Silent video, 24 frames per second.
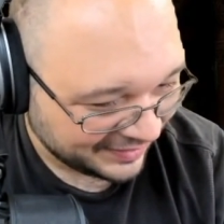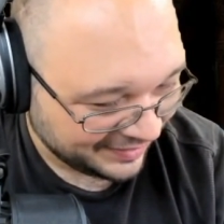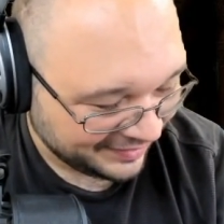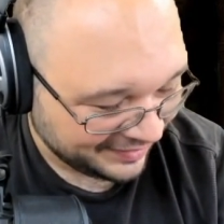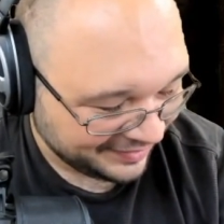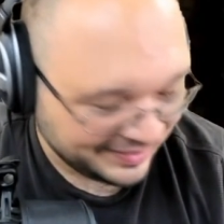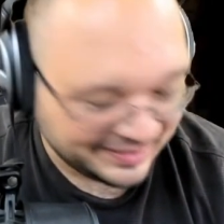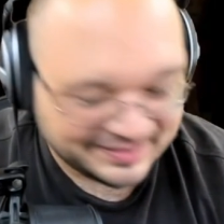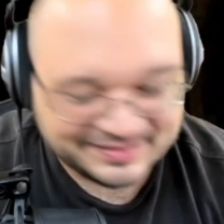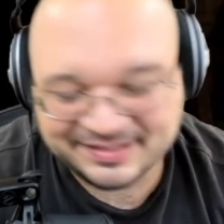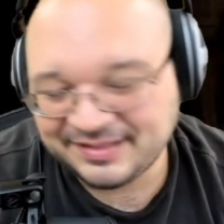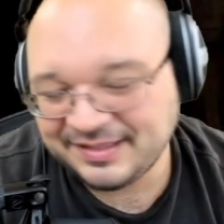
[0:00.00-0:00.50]

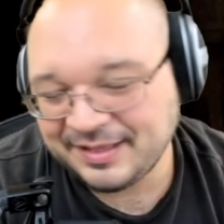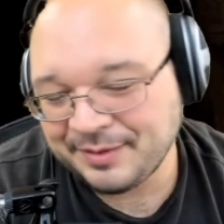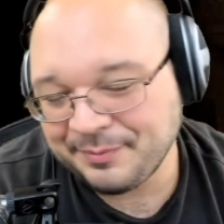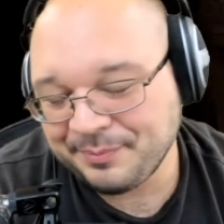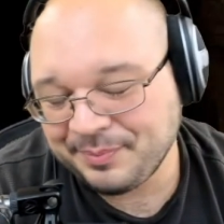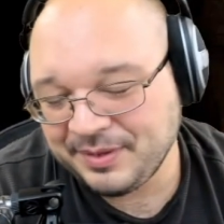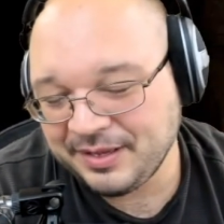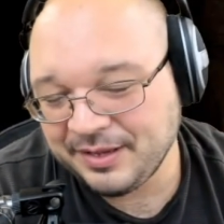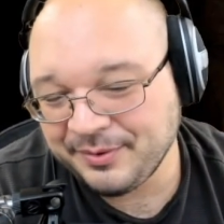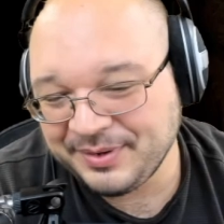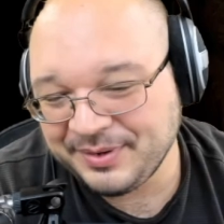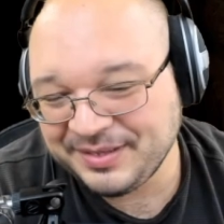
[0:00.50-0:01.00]
they said that
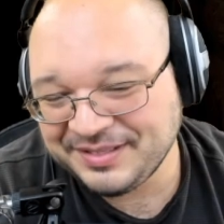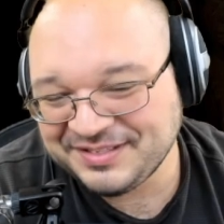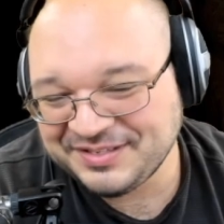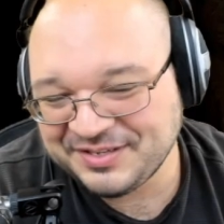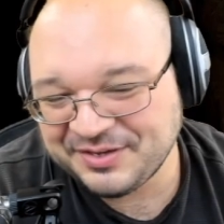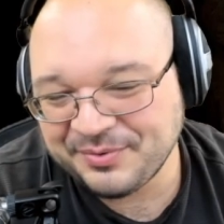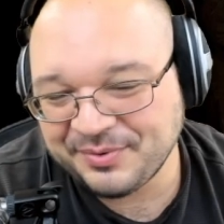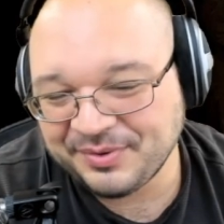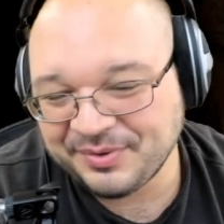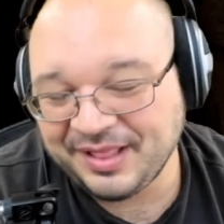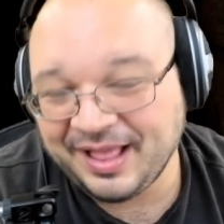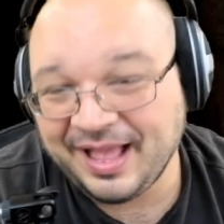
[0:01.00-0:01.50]
PoE
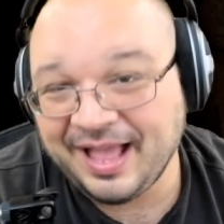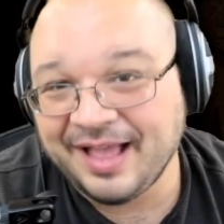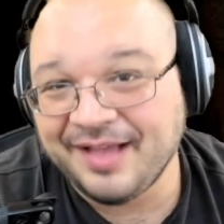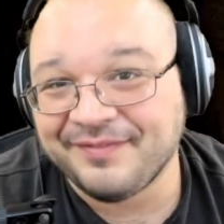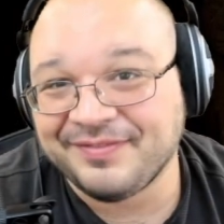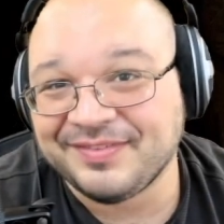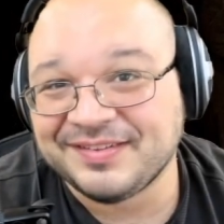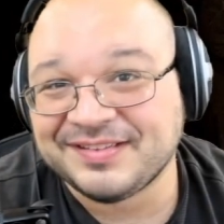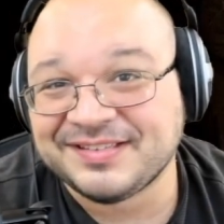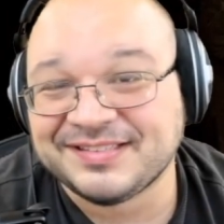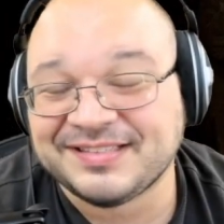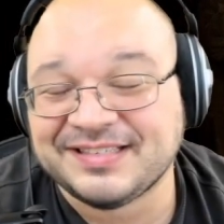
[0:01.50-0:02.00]
2 will
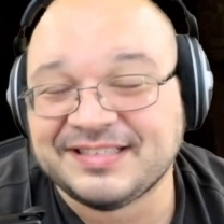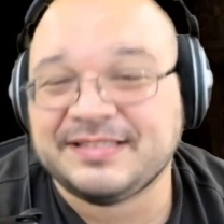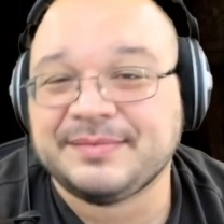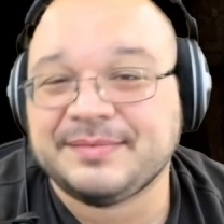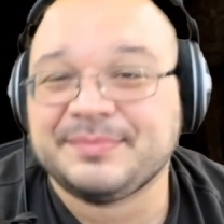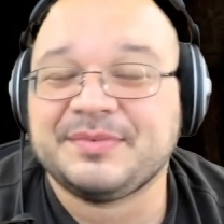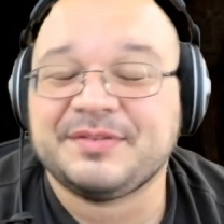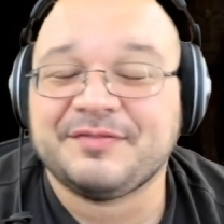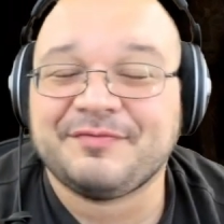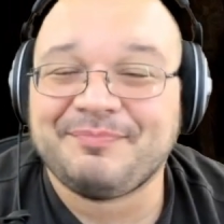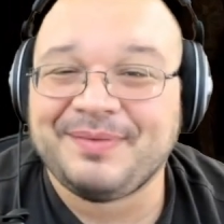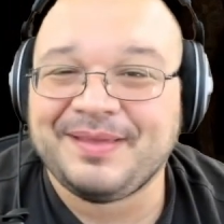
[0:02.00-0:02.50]
have the
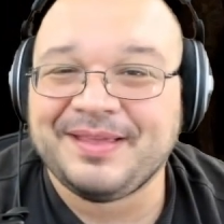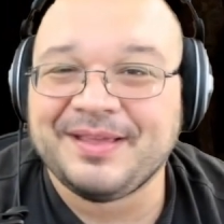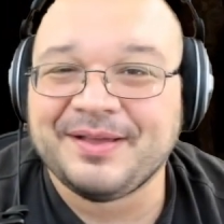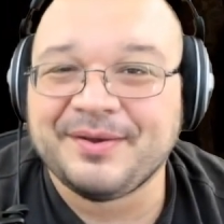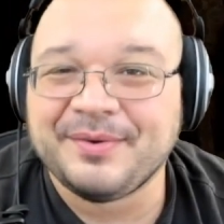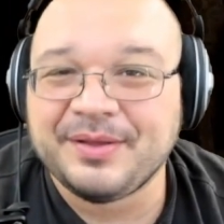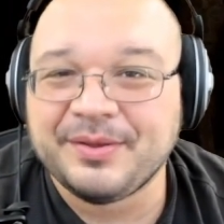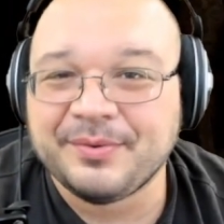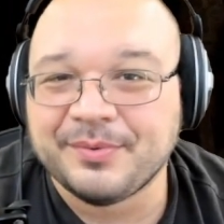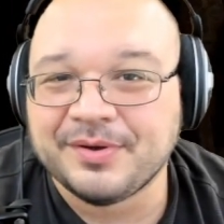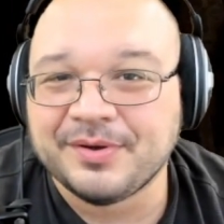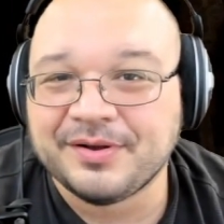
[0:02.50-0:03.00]
systems of
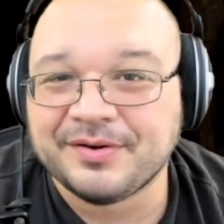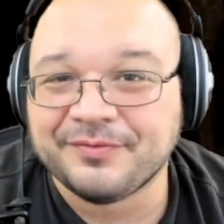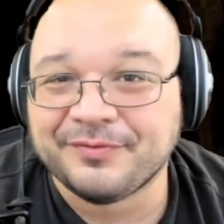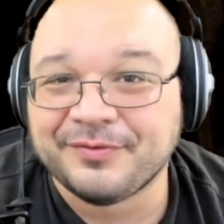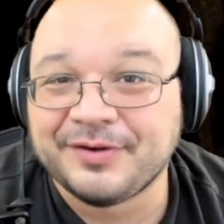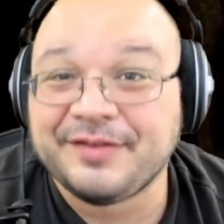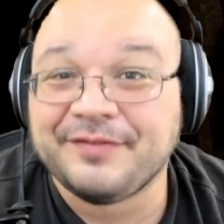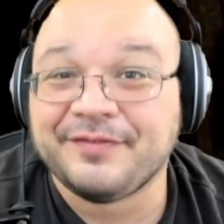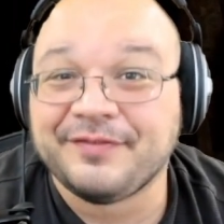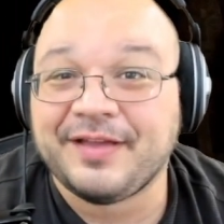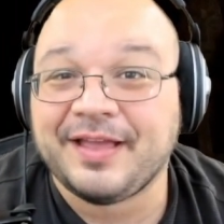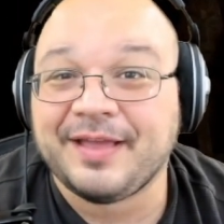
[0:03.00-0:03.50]
PoE 1
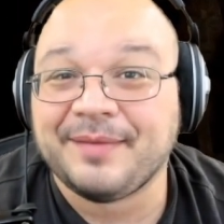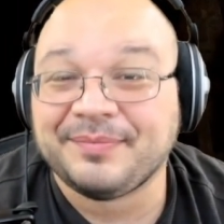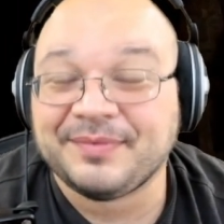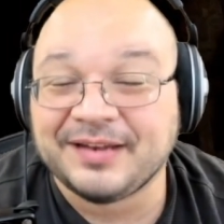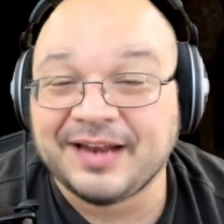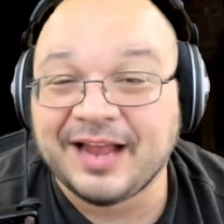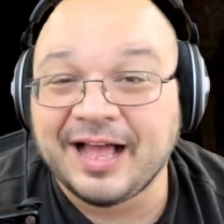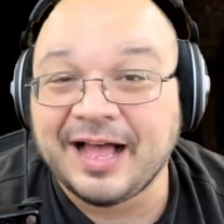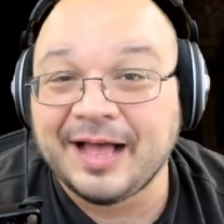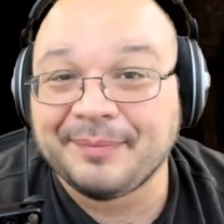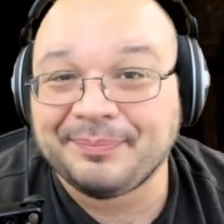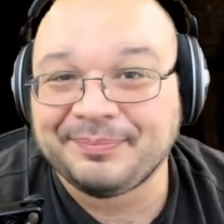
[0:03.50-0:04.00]
revamped and
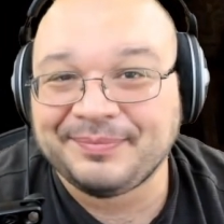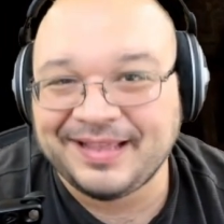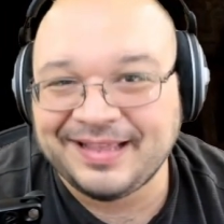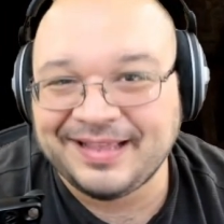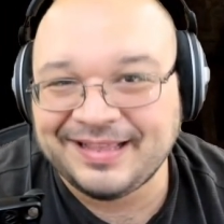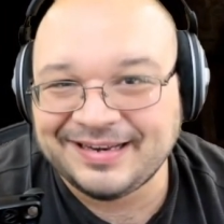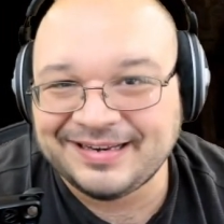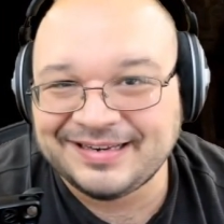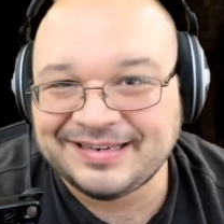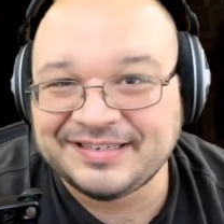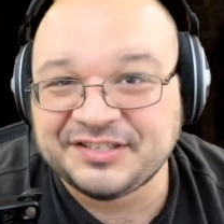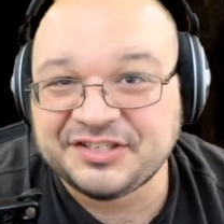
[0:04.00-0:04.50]

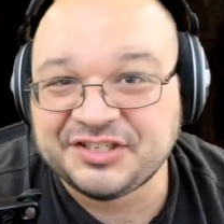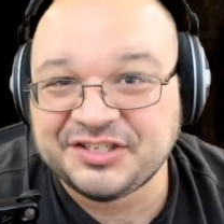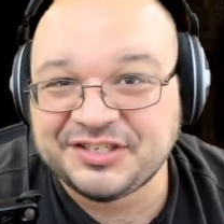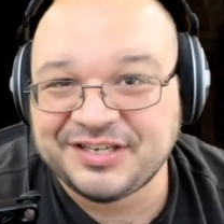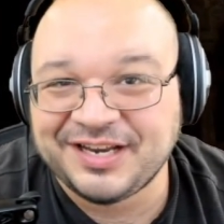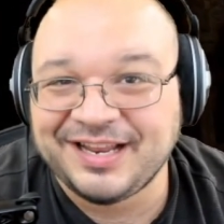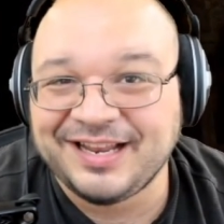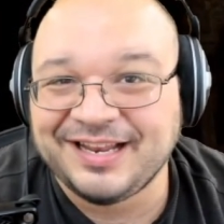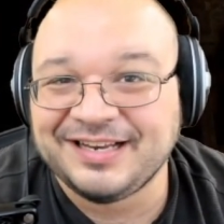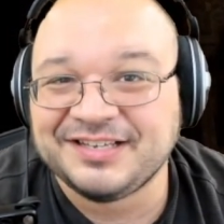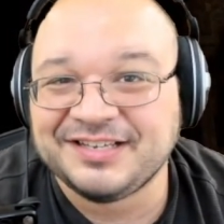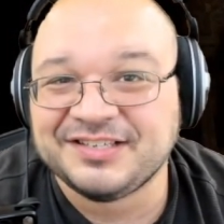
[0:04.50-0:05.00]
updated and
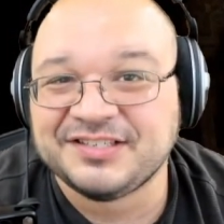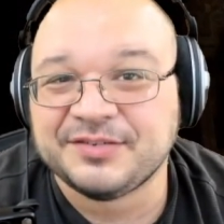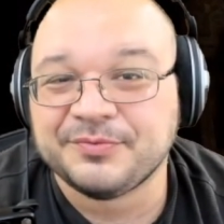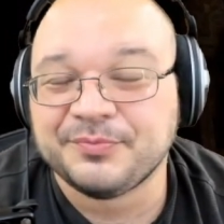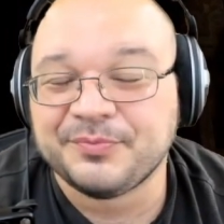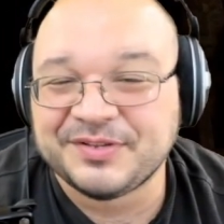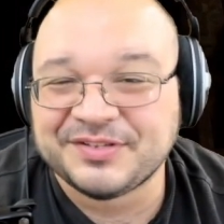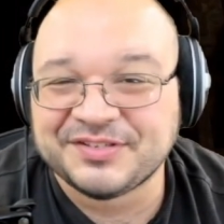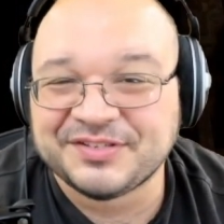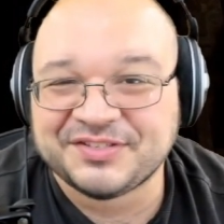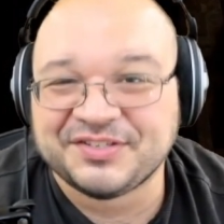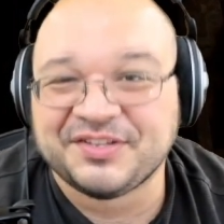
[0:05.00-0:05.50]
changed. And
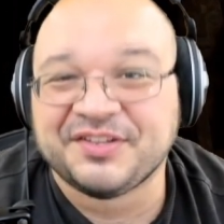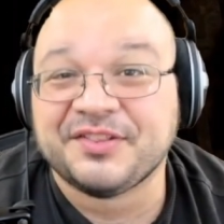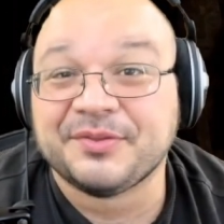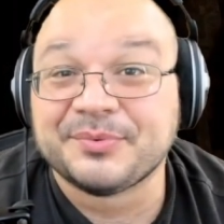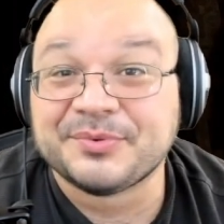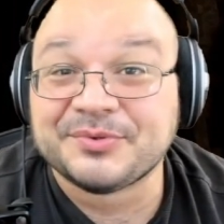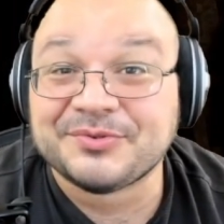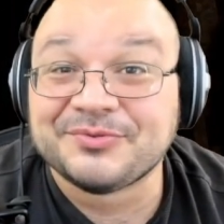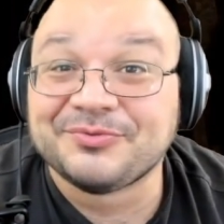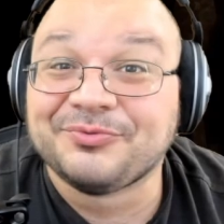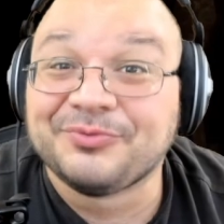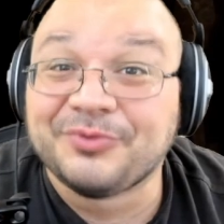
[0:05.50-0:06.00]
we saw there
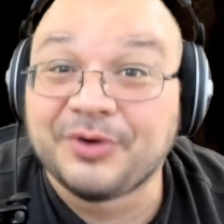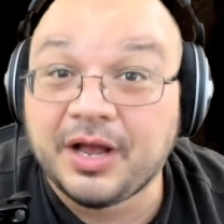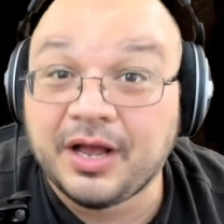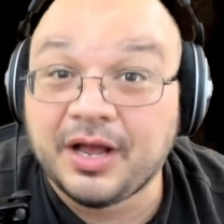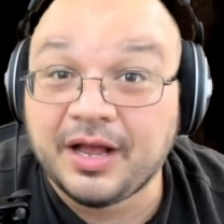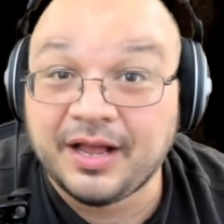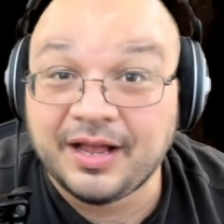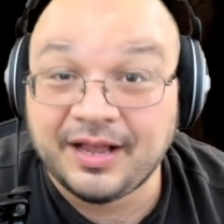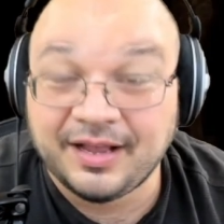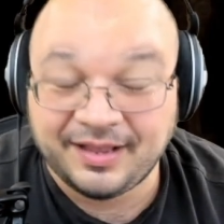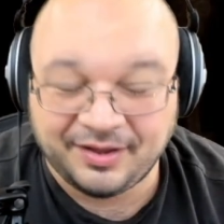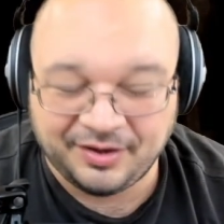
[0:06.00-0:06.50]
was
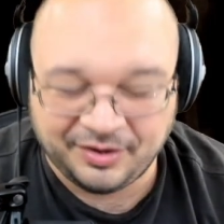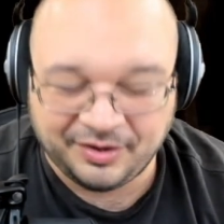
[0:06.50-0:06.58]
ROG.